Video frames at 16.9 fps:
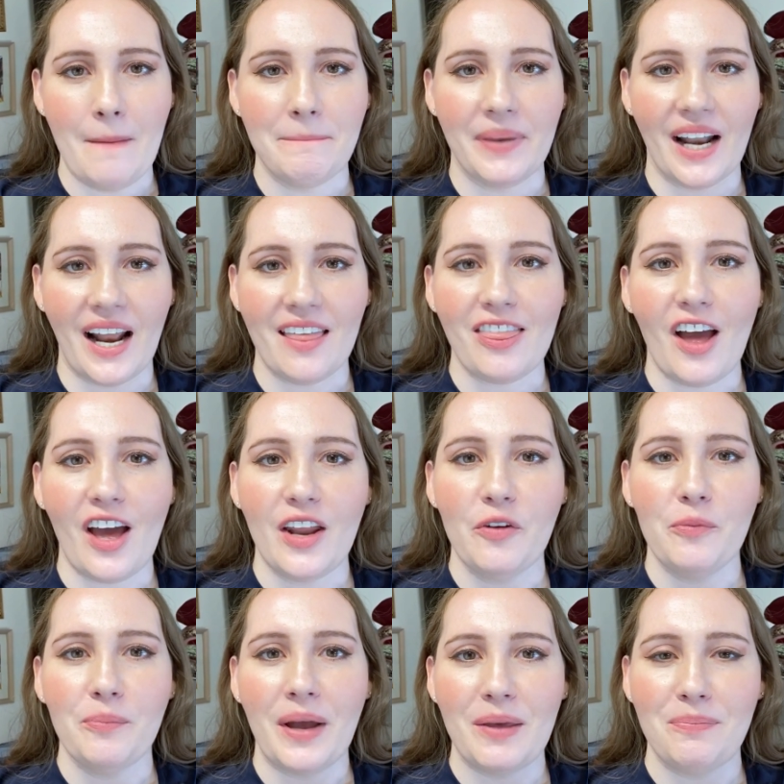But I thought
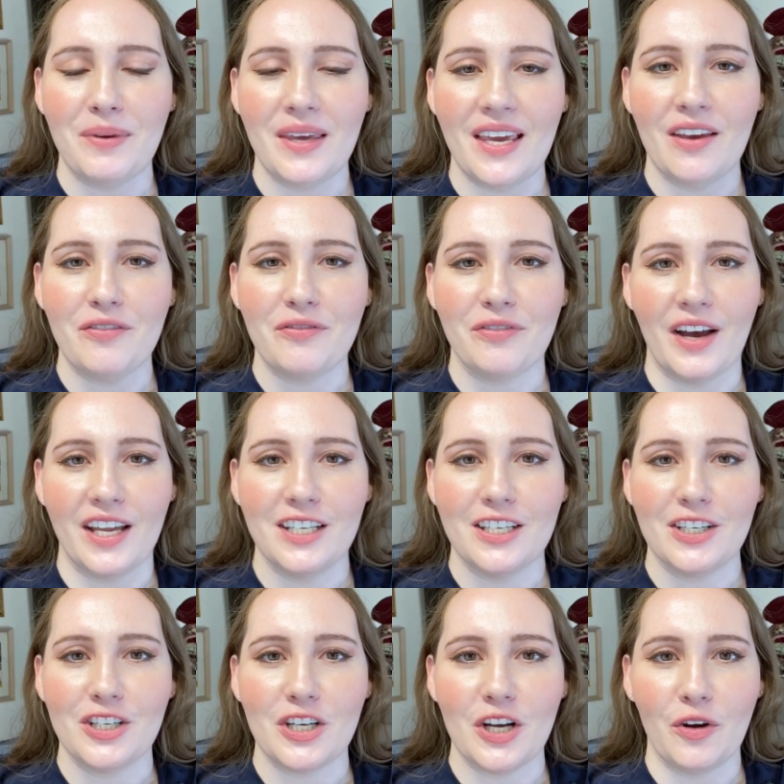it might be fun
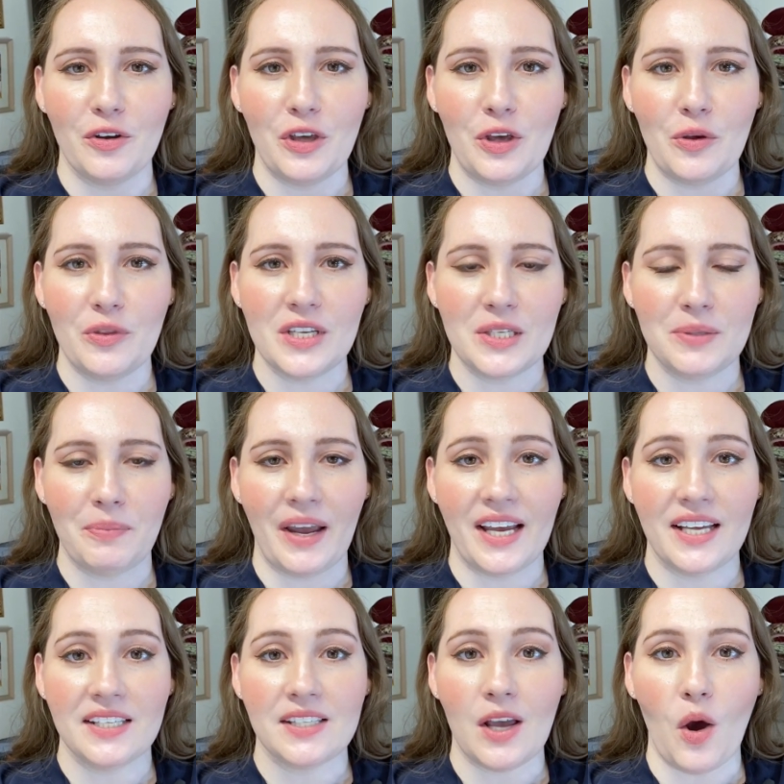to show you the
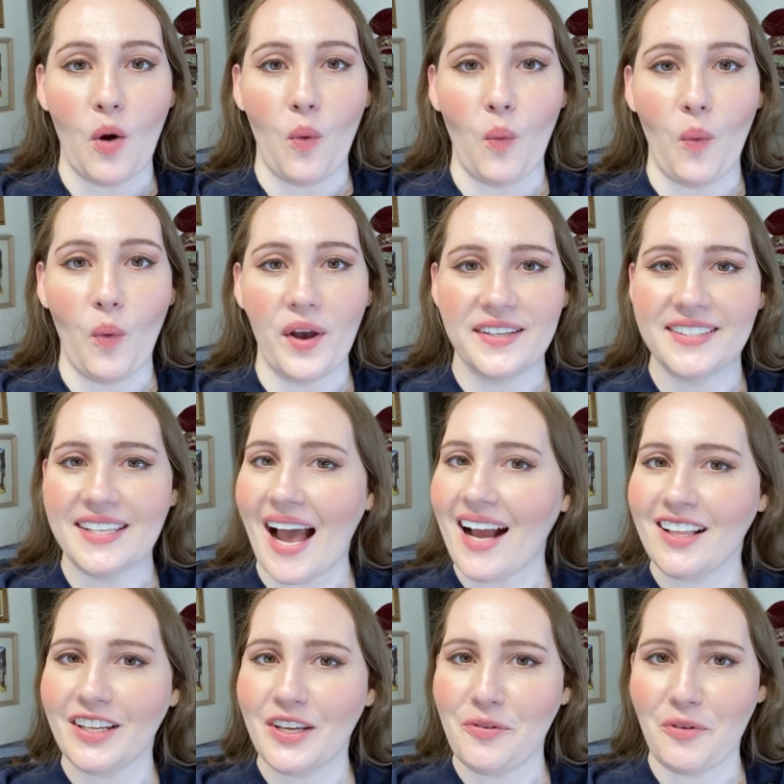space
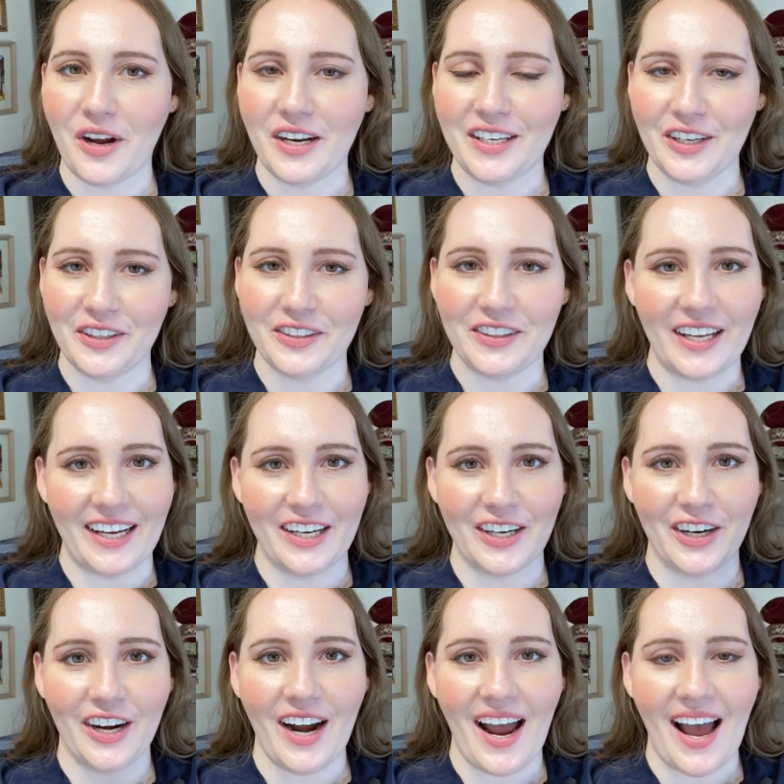exactly one year
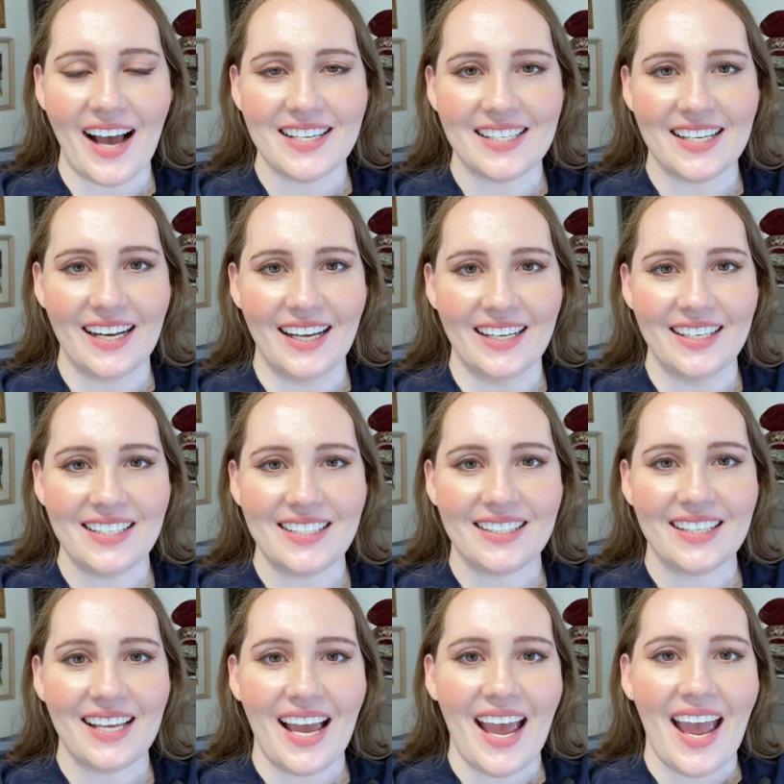later as it is
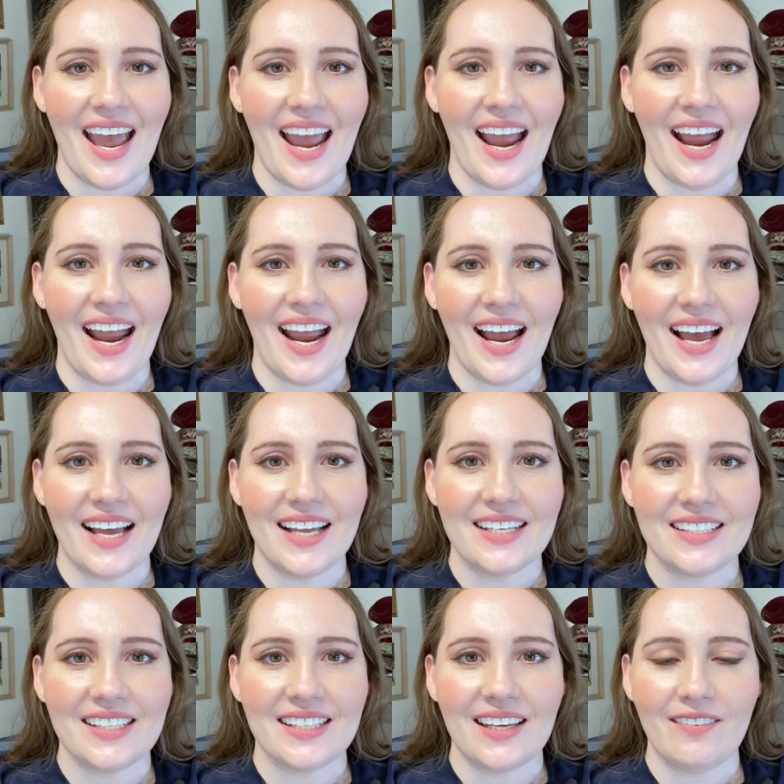
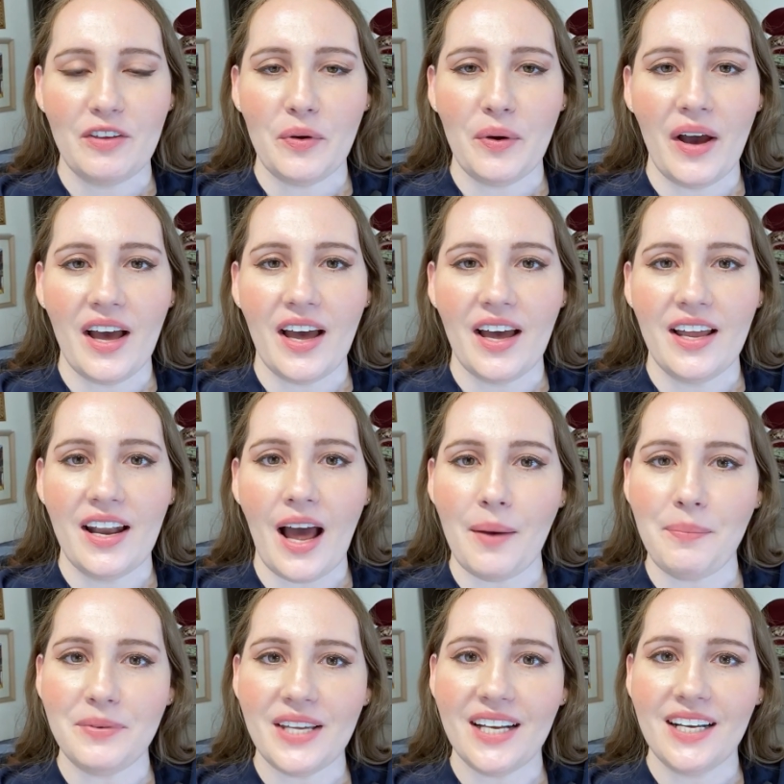and give you an
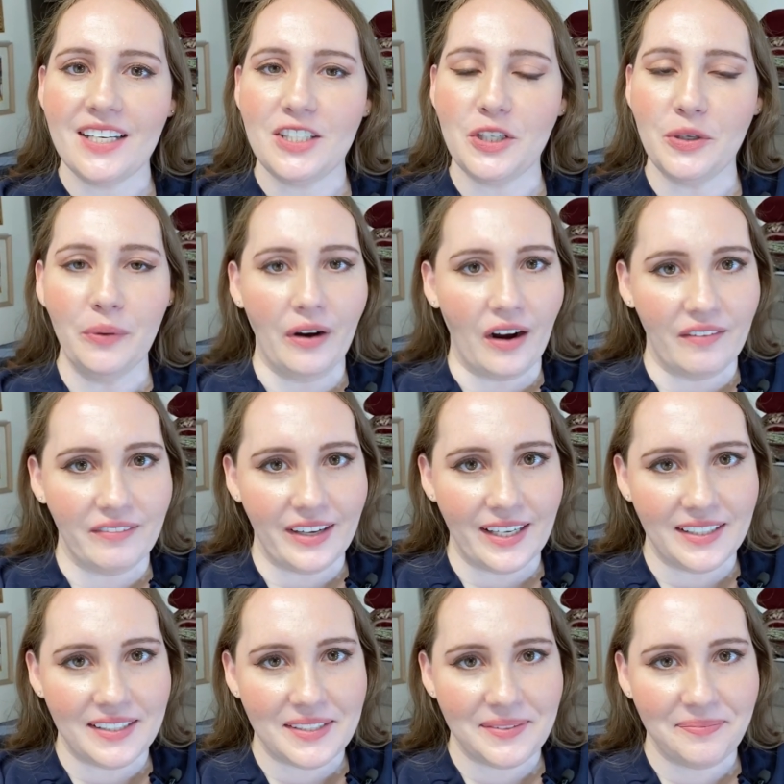updated tour of
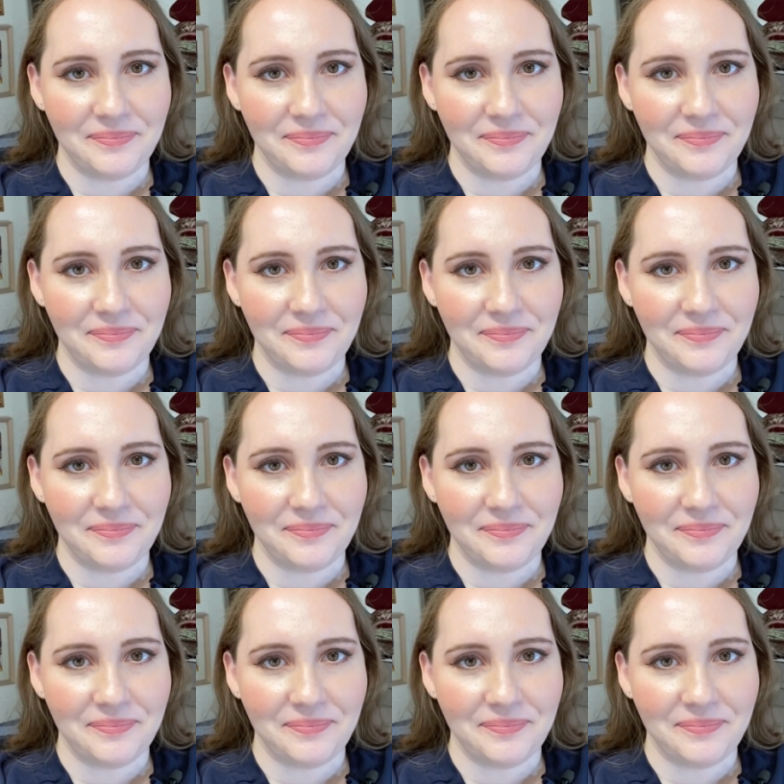it.